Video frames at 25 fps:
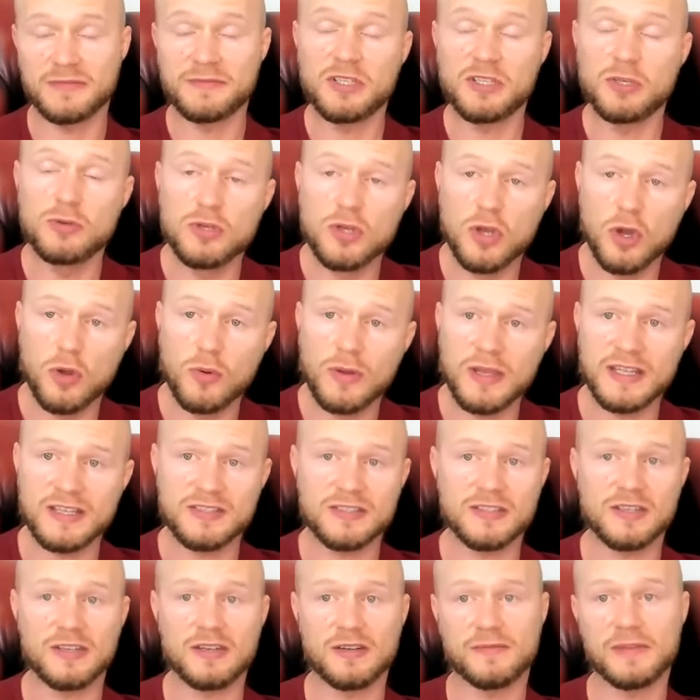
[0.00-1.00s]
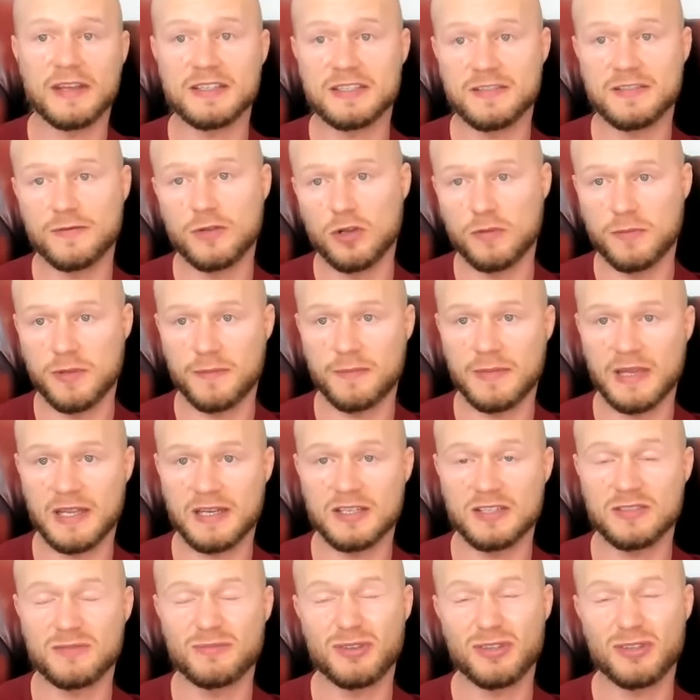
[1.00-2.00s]
You know it isn't an effective coping
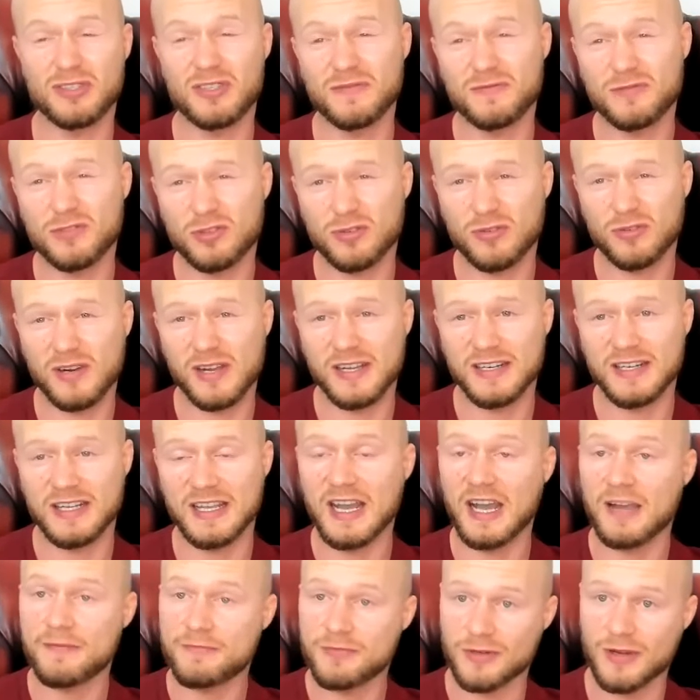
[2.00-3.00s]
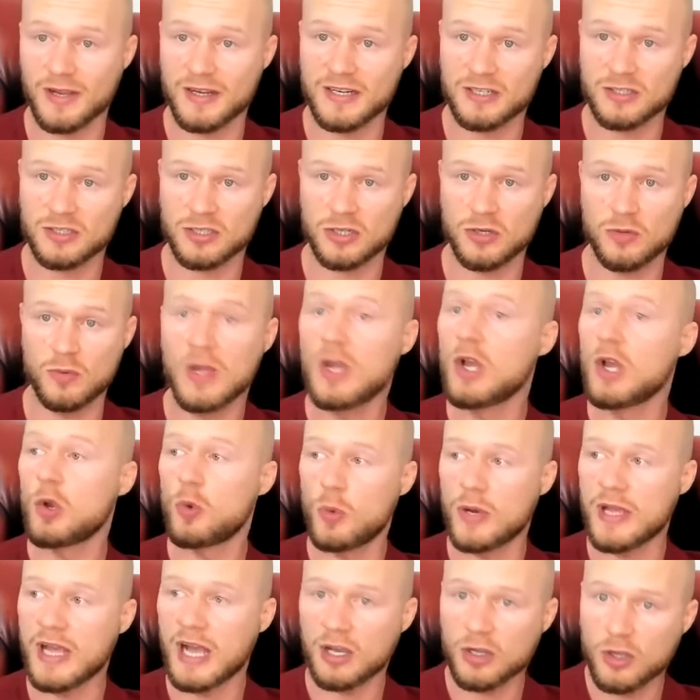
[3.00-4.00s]
mechanism because you've tried it. I've tried it too.
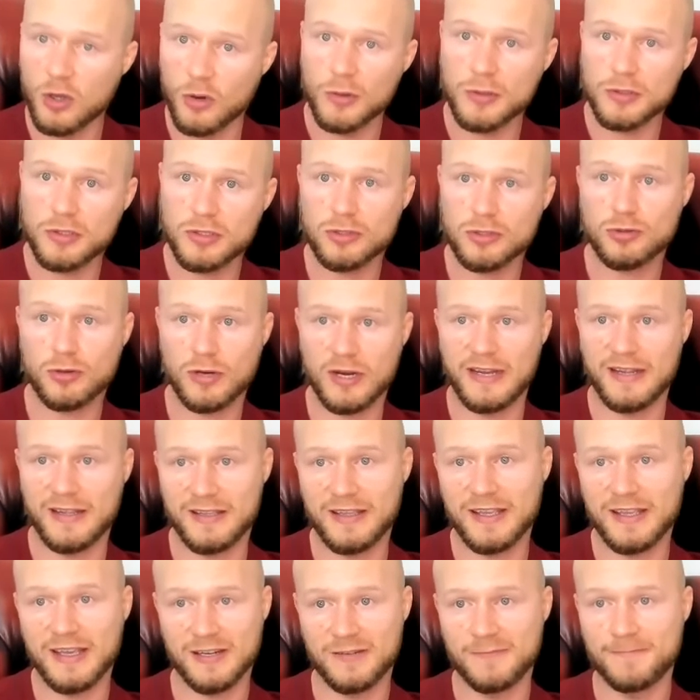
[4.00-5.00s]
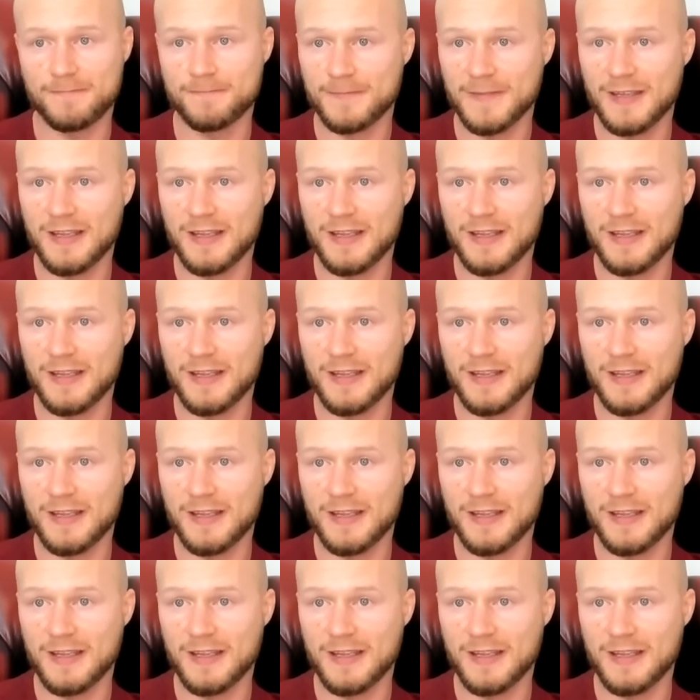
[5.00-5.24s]
We are going to try it again.